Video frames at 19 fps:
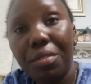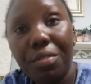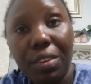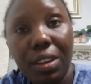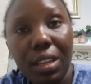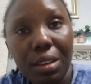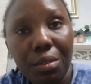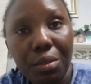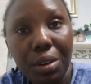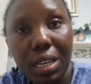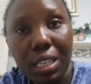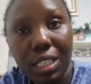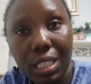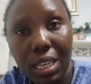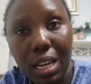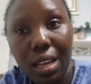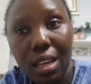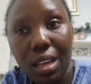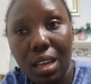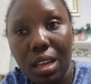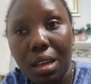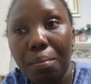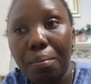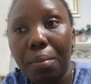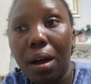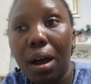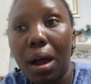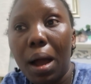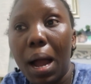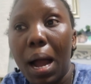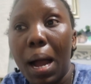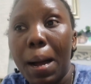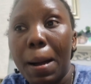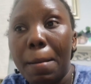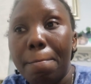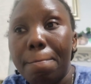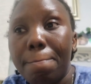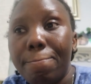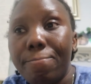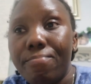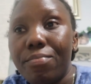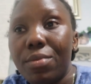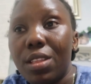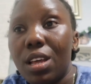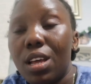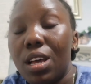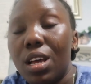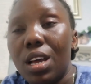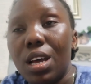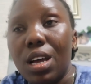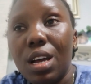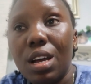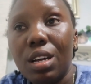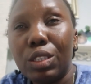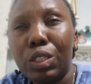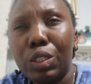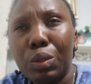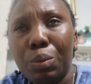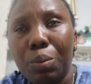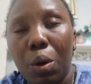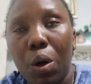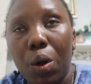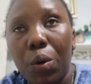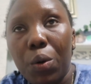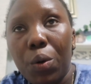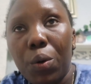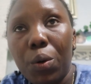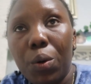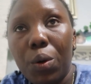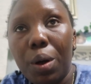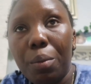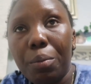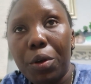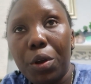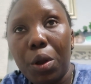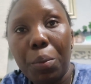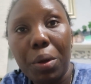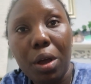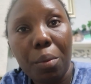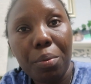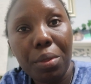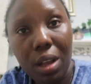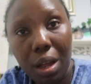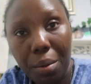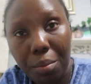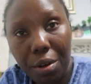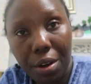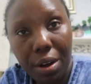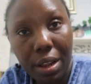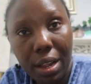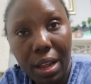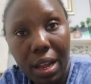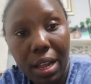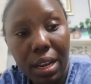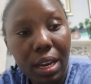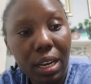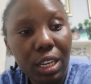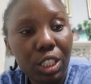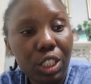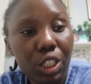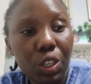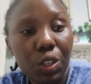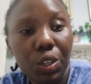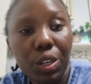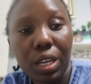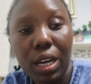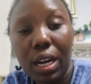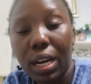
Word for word: Been feeling really shaky, but um tomorrow I'm gonna pick up the camera again and show you